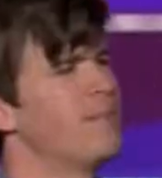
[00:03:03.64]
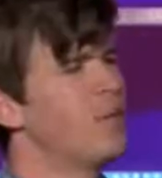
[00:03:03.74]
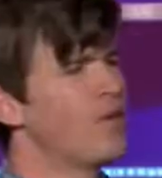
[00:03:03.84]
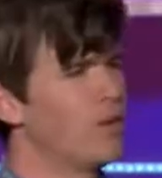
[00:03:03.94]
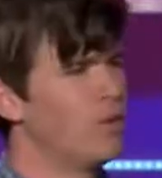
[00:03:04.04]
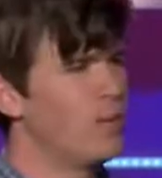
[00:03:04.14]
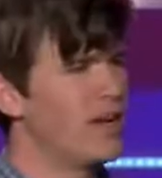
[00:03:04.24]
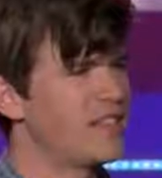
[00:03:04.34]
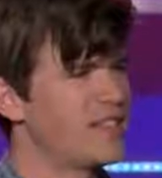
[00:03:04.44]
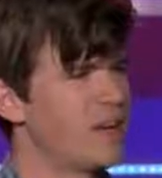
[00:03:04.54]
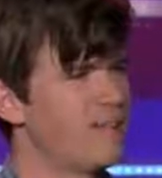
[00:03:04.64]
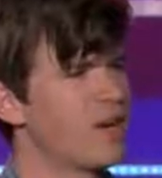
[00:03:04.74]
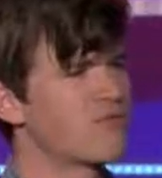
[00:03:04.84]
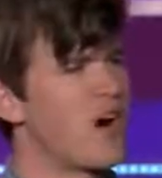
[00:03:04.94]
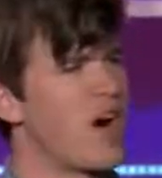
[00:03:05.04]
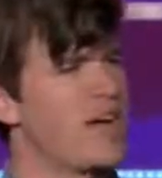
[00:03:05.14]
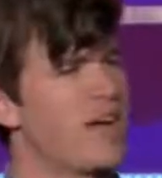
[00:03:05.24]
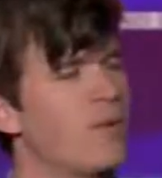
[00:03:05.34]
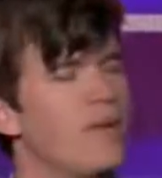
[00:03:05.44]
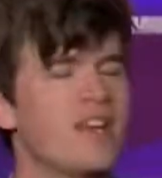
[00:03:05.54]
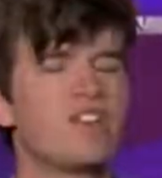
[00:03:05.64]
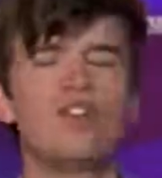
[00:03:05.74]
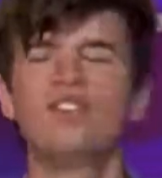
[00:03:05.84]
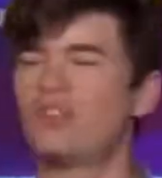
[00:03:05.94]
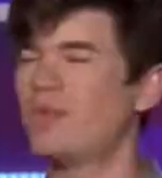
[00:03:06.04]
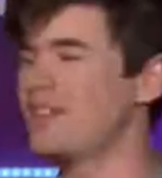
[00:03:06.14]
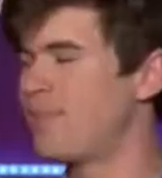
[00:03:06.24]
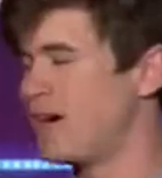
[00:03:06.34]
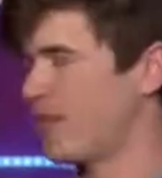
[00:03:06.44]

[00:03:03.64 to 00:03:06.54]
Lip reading: The bit where it all went awry, we had an ensuite